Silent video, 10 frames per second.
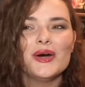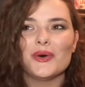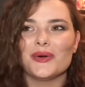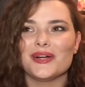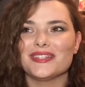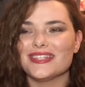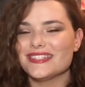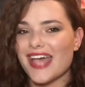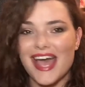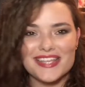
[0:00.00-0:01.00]
or
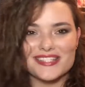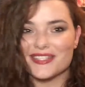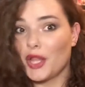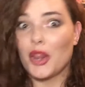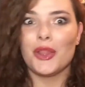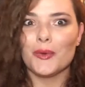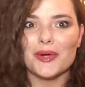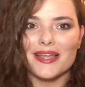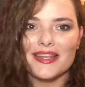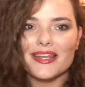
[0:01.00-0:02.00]
let's ask
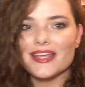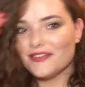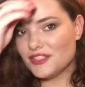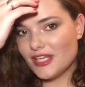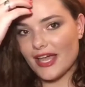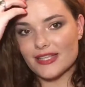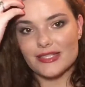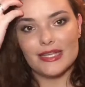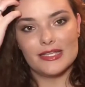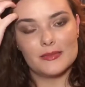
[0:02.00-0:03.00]
Lauren if she has
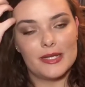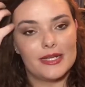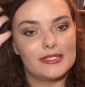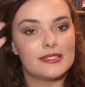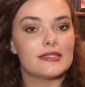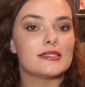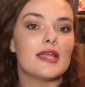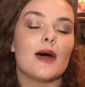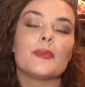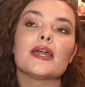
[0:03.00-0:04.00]
any experience in this
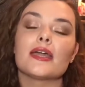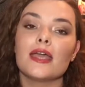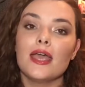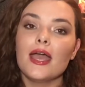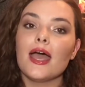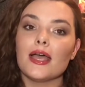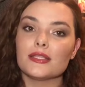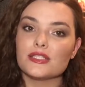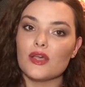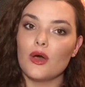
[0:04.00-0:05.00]
topic.
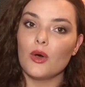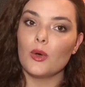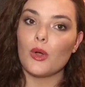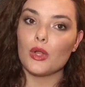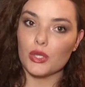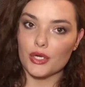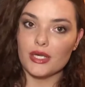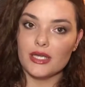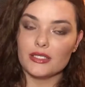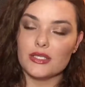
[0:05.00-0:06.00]
And so
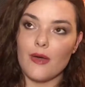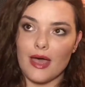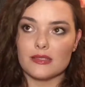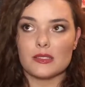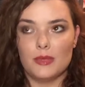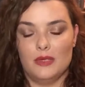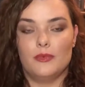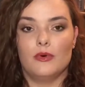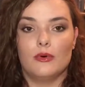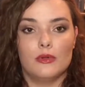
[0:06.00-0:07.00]
learning to ask
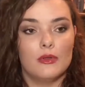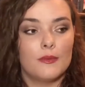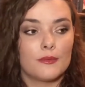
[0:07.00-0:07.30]
people